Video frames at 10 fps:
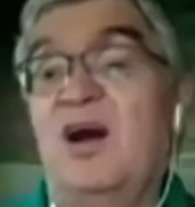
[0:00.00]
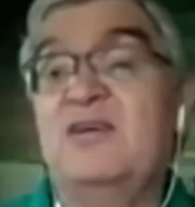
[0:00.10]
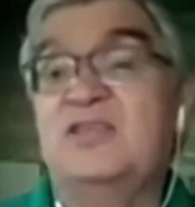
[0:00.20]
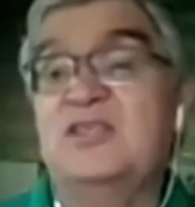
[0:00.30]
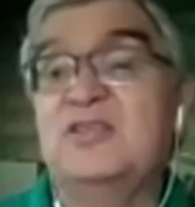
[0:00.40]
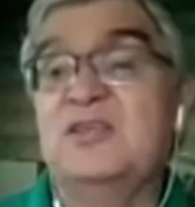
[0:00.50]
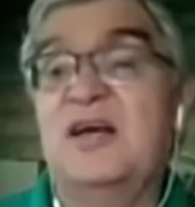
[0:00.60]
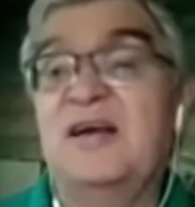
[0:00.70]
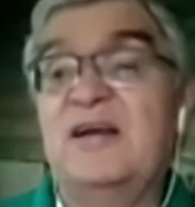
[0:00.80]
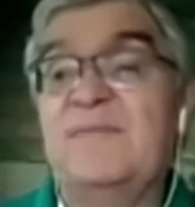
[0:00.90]
So
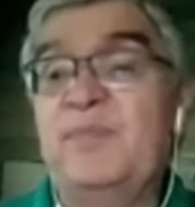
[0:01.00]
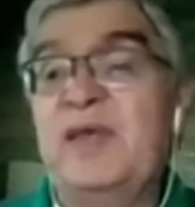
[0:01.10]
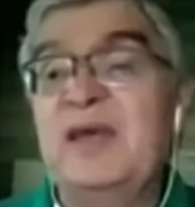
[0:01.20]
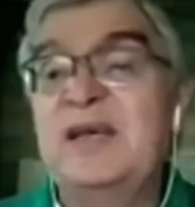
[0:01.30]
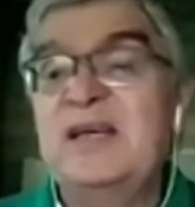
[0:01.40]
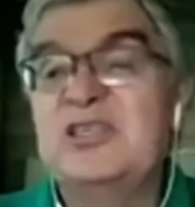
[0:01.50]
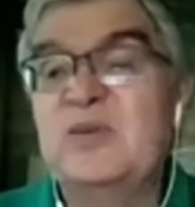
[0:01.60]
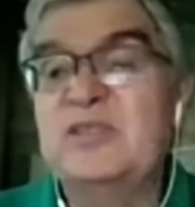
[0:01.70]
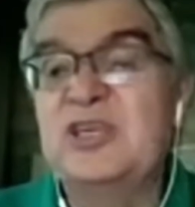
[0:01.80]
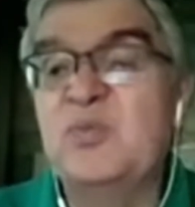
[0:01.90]
it says, we
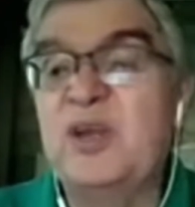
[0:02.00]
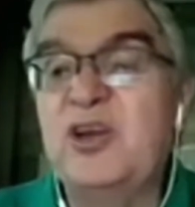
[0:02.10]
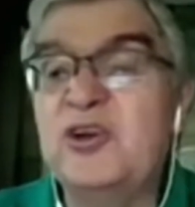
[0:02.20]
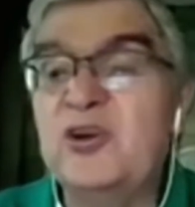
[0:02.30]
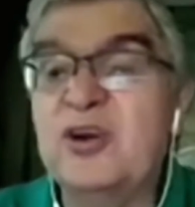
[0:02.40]
hear your